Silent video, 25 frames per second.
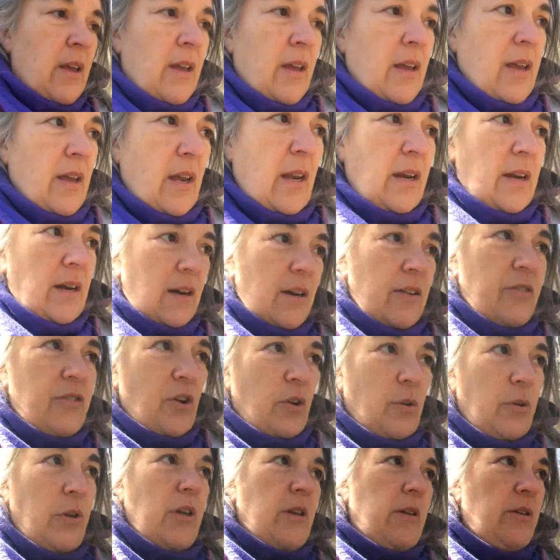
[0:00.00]
and it's
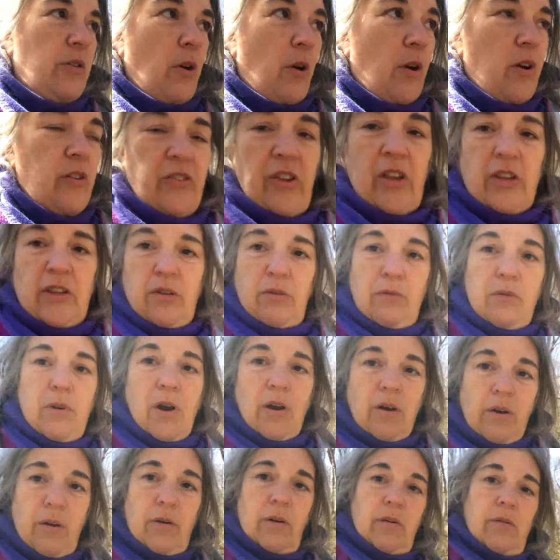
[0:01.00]
only dogs that you
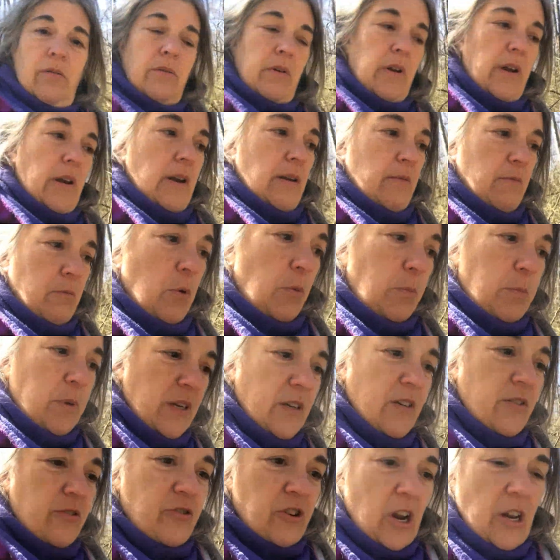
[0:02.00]
know and will
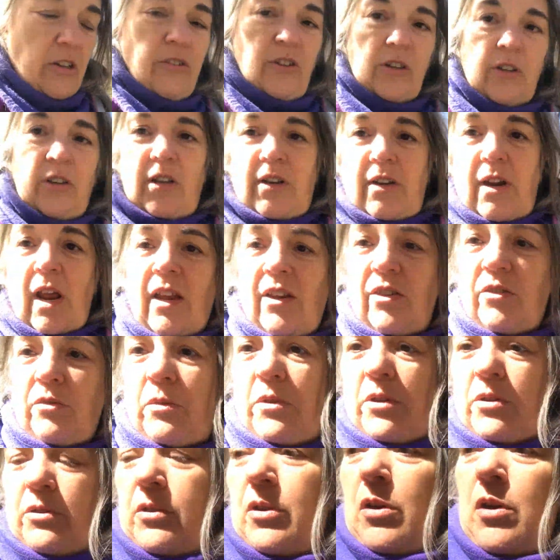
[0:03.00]
be gentle and nice
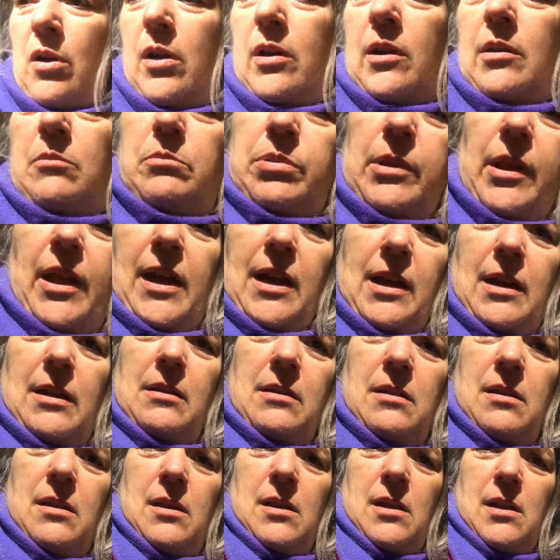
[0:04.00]
with your dog and
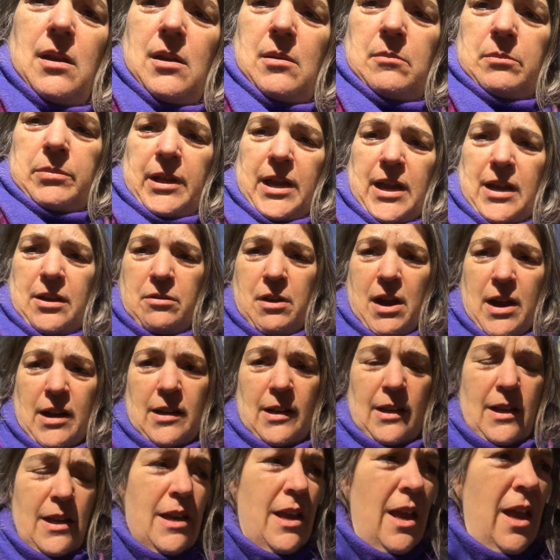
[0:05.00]
play
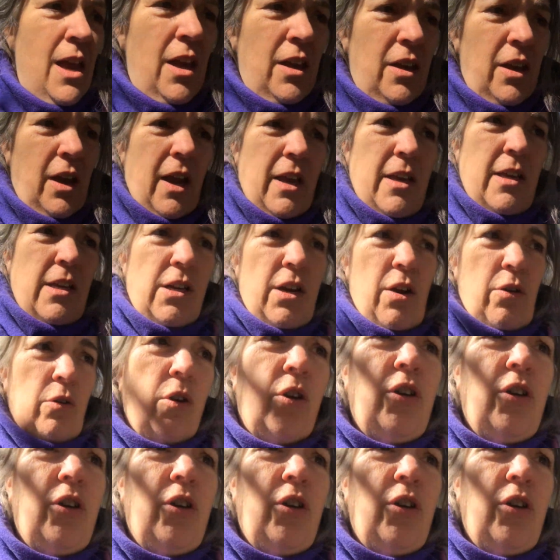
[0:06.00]
correctly. You know,